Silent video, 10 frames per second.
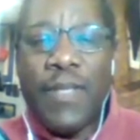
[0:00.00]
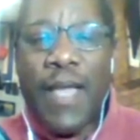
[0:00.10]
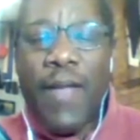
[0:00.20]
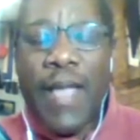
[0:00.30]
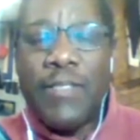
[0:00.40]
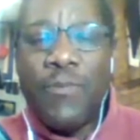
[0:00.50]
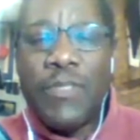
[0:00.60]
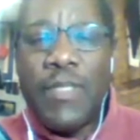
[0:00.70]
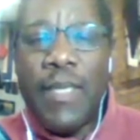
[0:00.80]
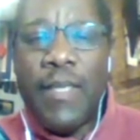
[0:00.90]
I actually
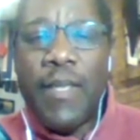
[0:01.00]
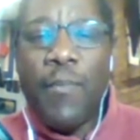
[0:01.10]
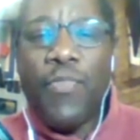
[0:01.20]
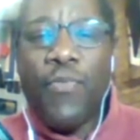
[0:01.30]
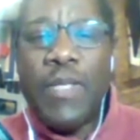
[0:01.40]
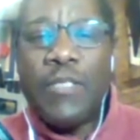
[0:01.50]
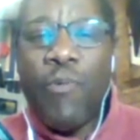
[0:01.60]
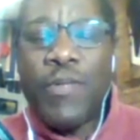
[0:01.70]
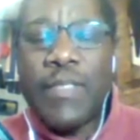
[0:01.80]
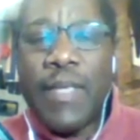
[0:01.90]
was the number 3
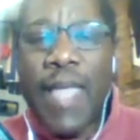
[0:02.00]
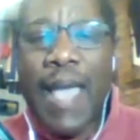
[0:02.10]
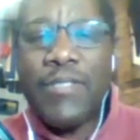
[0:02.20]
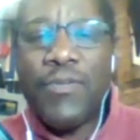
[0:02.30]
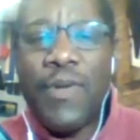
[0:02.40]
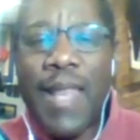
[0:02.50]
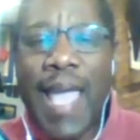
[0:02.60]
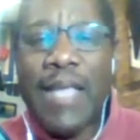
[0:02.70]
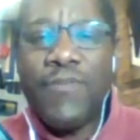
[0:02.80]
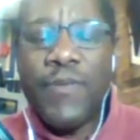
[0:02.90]
sportscaster in
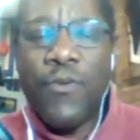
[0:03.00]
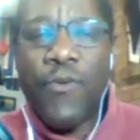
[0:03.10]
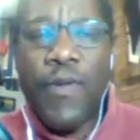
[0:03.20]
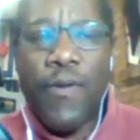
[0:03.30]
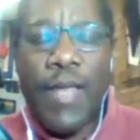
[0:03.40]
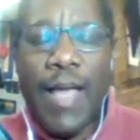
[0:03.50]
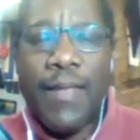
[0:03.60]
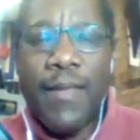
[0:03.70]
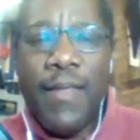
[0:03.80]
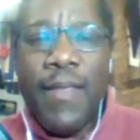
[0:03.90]
Asheville, North
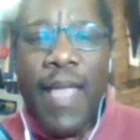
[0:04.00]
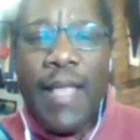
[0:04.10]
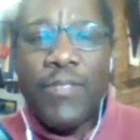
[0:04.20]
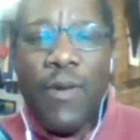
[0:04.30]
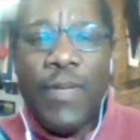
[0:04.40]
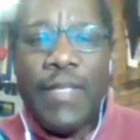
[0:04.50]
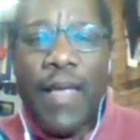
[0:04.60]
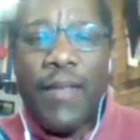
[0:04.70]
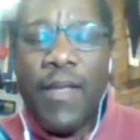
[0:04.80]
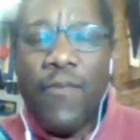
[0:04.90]
Carolina. And so I went
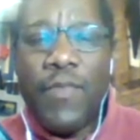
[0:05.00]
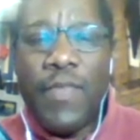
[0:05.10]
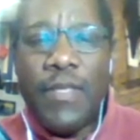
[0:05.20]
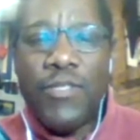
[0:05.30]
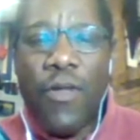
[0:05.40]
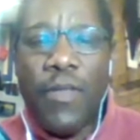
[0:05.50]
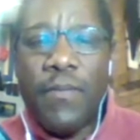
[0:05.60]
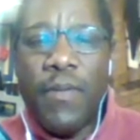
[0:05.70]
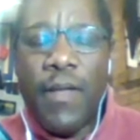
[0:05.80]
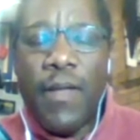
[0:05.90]
down to cover the Charlotte
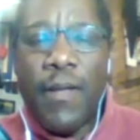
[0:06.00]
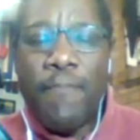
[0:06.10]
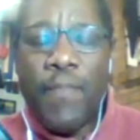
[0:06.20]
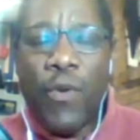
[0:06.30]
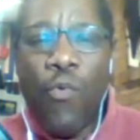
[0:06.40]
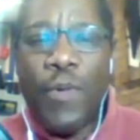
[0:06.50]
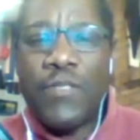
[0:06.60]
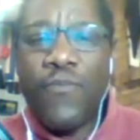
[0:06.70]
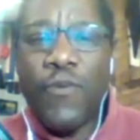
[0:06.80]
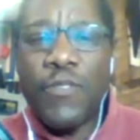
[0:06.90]

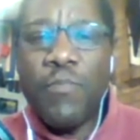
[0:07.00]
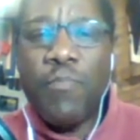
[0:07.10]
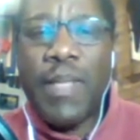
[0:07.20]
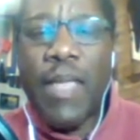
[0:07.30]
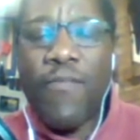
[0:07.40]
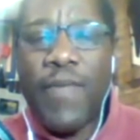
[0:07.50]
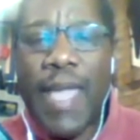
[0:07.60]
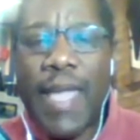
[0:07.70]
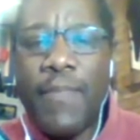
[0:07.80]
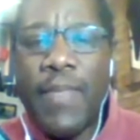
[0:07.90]
Hornets' first playoff
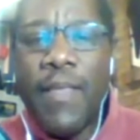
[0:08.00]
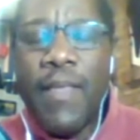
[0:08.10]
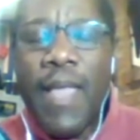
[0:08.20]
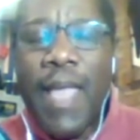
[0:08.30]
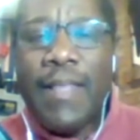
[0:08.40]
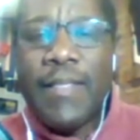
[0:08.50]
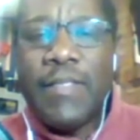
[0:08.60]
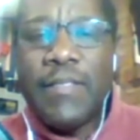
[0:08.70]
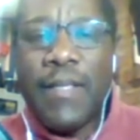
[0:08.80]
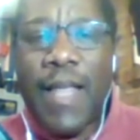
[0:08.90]
game. And this
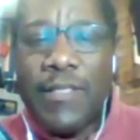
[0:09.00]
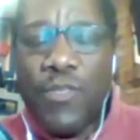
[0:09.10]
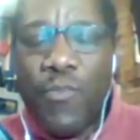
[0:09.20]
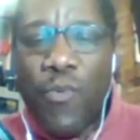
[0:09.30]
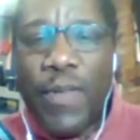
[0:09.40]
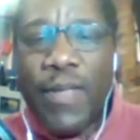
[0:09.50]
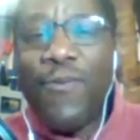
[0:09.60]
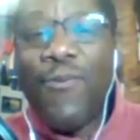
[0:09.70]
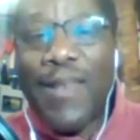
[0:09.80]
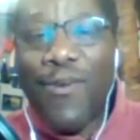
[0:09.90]
is Alonzo Mourning,
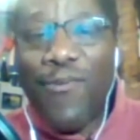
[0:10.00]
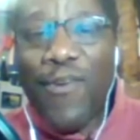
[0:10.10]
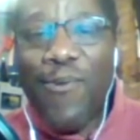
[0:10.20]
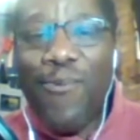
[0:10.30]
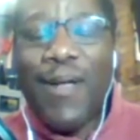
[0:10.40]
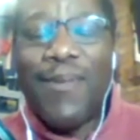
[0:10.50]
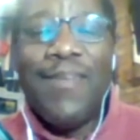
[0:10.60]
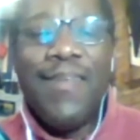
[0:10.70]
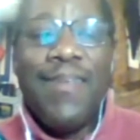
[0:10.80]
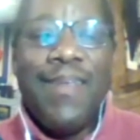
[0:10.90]
who I know very well.
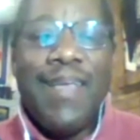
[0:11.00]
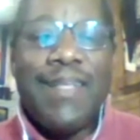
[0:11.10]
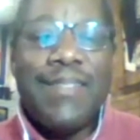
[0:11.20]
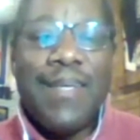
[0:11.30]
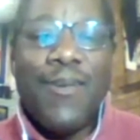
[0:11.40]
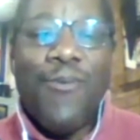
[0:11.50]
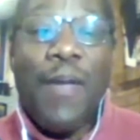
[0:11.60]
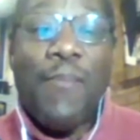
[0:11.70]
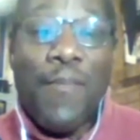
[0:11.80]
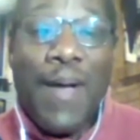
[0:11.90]
It's
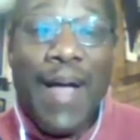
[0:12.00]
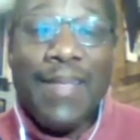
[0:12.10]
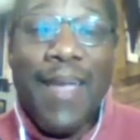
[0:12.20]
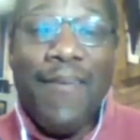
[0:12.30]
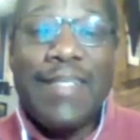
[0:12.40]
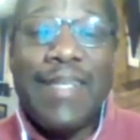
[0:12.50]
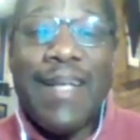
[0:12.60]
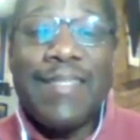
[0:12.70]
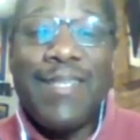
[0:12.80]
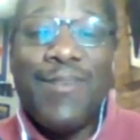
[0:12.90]
Grandmama Larry
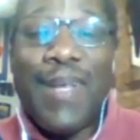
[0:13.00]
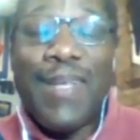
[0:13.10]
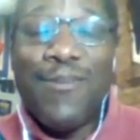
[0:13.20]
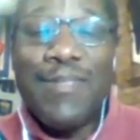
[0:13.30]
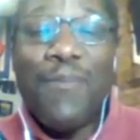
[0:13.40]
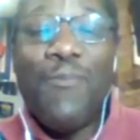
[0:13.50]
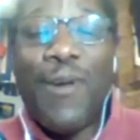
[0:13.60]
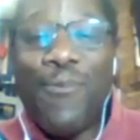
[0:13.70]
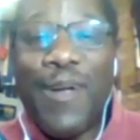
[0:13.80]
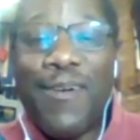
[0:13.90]
Johnson, who I know
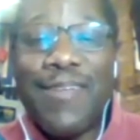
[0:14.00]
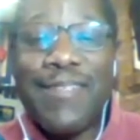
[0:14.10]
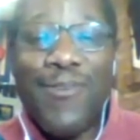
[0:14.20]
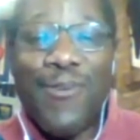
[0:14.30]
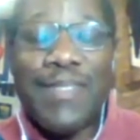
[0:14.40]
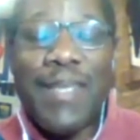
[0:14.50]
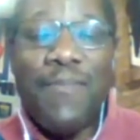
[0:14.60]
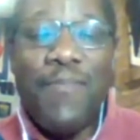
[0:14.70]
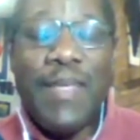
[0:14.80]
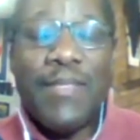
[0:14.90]
somewhat well because, of course, they
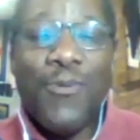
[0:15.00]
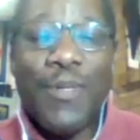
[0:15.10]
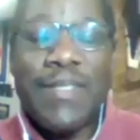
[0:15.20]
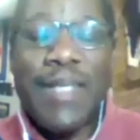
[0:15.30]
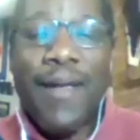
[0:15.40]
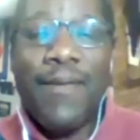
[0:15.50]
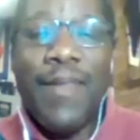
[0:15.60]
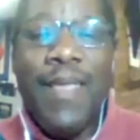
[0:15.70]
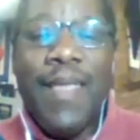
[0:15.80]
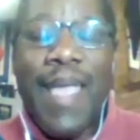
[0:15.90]
beat Georgetown.
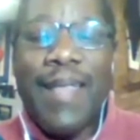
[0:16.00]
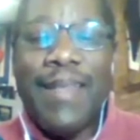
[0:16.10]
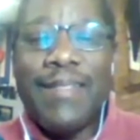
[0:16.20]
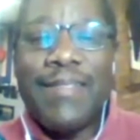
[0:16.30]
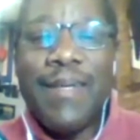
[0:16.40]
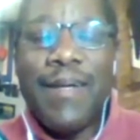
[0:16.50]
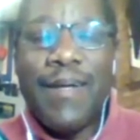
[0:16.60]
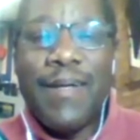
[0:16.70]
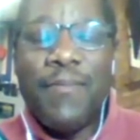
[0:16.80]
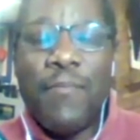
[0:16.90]
And it's
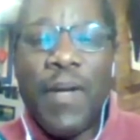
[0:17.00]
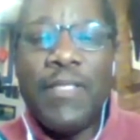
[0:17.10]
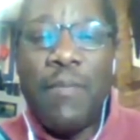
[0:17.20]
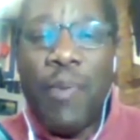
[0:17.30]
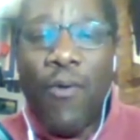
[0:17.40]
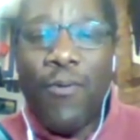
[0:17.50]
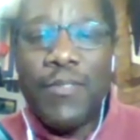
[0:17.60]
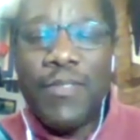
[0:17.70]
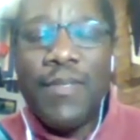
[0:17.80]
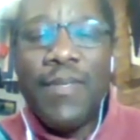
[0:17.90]
Muggsy
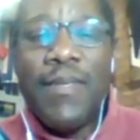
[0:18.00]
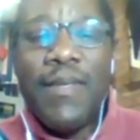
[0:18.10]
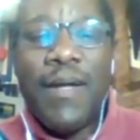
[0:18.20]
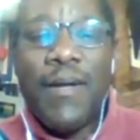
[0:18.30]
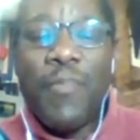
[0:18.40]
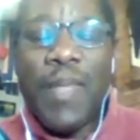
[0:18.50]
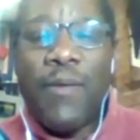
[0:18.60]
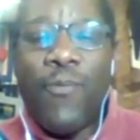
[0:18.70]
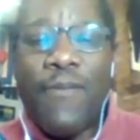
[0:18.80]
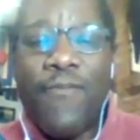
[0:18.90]
Bogues, played
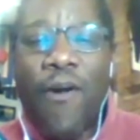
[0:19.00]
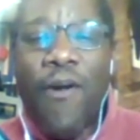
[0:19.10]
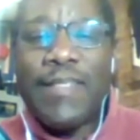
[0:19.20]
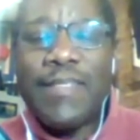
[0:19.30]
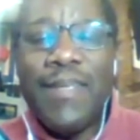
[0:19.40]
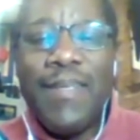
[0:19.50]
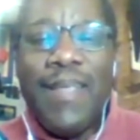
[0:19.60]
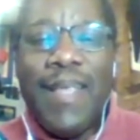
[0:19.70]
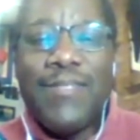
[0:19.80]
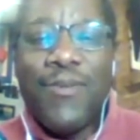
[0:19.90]
at Wake Forest.
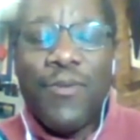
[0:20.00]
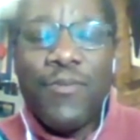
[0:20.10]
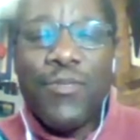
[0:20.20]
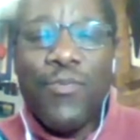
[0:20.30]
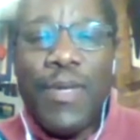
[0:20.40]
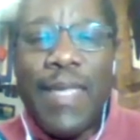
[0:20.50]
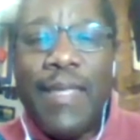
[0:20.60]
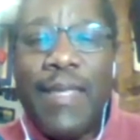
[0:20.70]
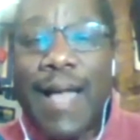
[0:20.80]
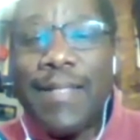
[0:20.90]
And so those
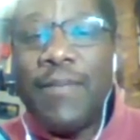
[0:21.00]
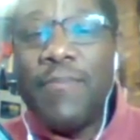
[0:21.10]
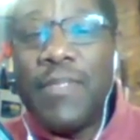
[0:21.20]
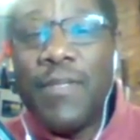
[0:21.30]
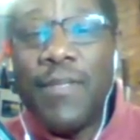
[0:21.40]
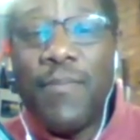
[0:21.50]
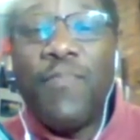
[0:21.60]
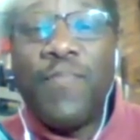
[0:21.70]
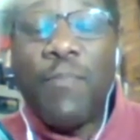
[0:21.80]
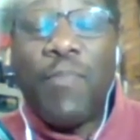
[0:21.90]
3 got them to the
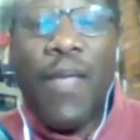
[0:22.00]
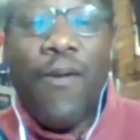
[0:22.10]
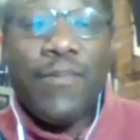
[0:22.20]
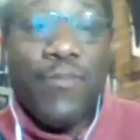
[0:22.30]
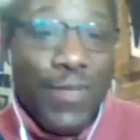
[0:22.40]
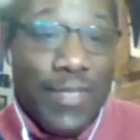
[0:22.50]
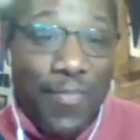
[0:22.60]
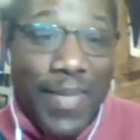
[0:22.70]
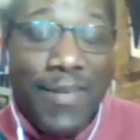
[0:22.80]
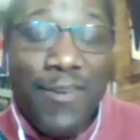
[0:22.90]
playoffs. Of course, they're
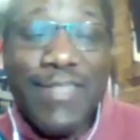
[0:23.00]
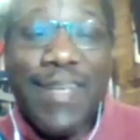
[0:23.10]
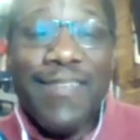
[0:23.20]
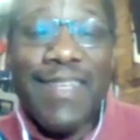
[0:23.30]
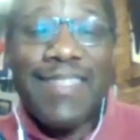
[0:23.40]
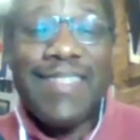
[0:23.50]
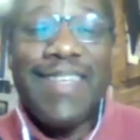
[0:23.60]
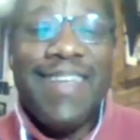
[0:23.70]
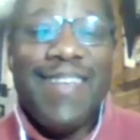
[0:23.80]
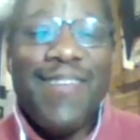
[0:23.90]
playing your Celtics,
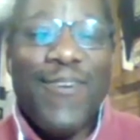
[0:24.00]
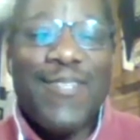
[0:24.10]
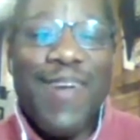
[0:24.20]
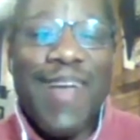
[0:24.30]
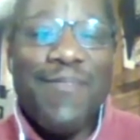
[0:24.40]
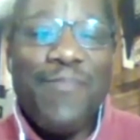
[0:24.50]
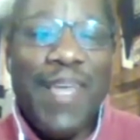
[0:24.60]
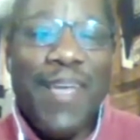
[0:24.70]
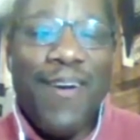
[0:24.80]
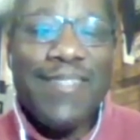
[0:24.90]
first round of the
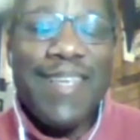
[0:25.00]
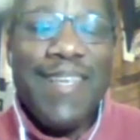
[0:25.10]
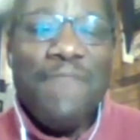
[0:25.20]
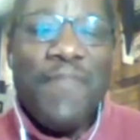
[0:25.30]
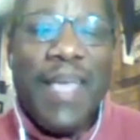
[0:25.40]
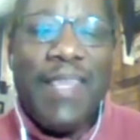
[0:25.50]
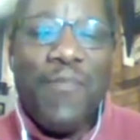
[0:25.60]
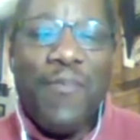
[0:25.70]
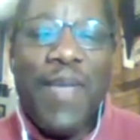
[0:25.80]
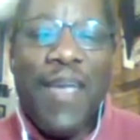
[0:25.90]
playoffs. And they're
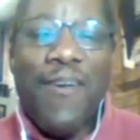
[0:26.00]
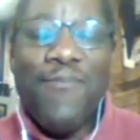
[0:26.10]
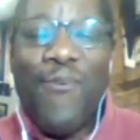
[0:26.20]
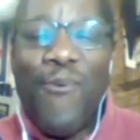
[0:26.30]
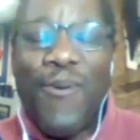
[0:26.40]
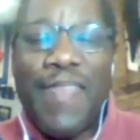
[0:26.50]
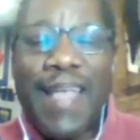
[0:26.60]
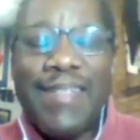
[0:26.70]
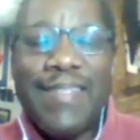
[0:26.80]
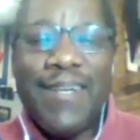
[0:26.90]
preparing for
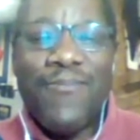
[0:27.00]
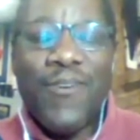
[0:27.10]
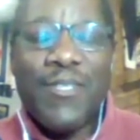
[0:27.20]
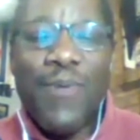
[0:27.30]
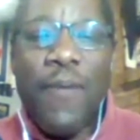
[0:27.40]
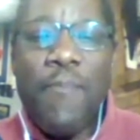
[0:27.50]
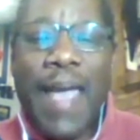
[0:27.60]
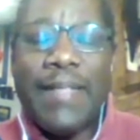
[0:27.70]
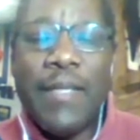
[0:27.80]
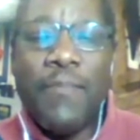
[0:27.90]
that first round
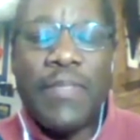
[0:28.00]
matchup.